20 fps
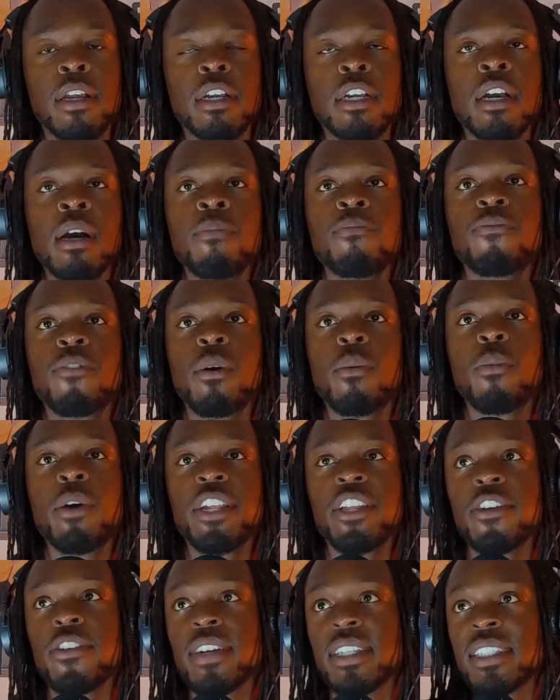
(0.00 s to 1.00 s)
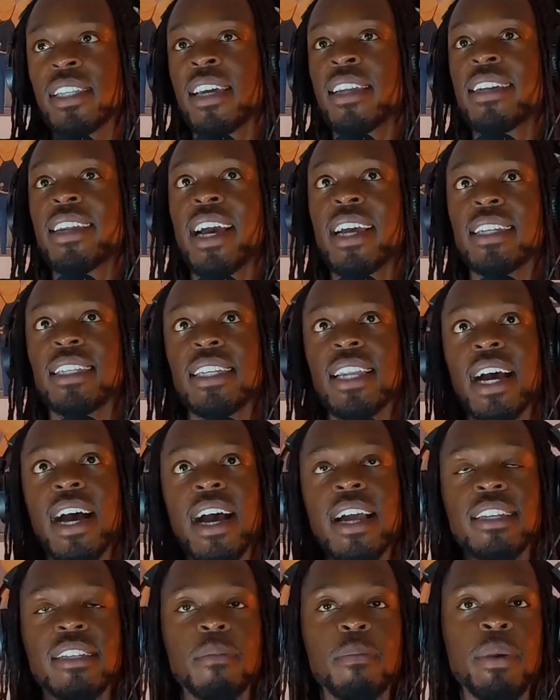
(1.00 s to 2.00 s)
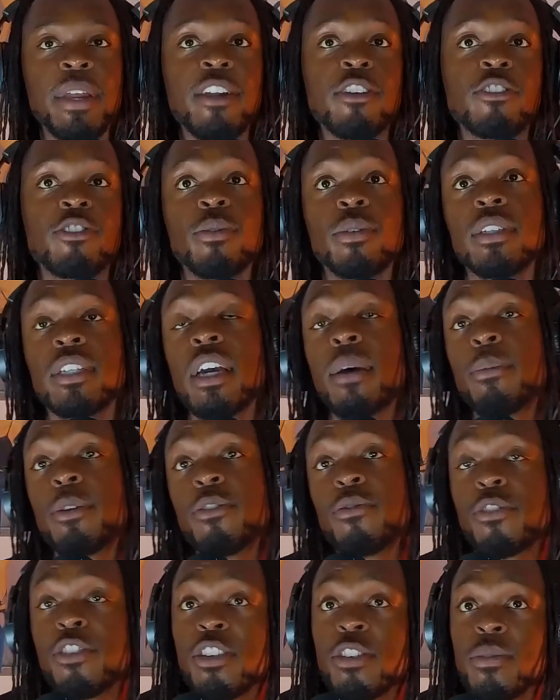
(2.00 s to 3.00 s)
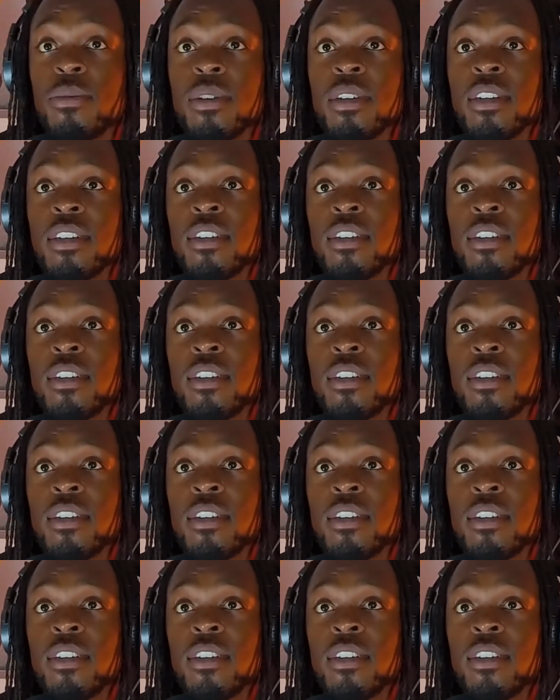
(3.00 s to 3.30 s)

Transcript: come from when you're a 1099 compared to a W-2,